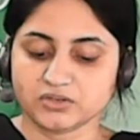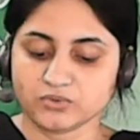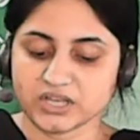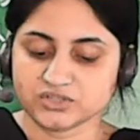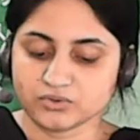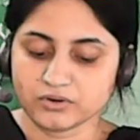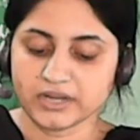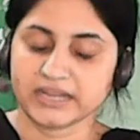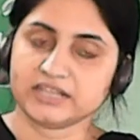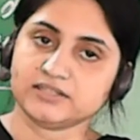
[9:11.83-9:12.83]
to a zone,
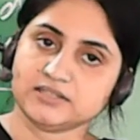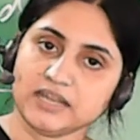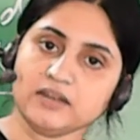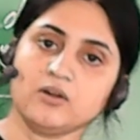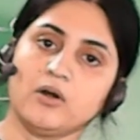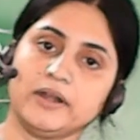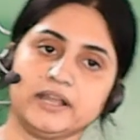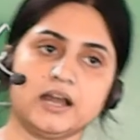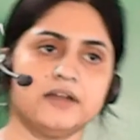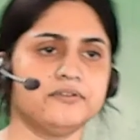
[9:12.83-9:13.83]
a state or a
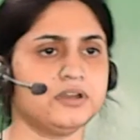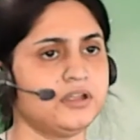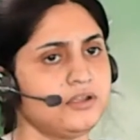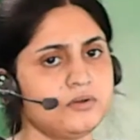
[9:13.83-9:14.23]
country.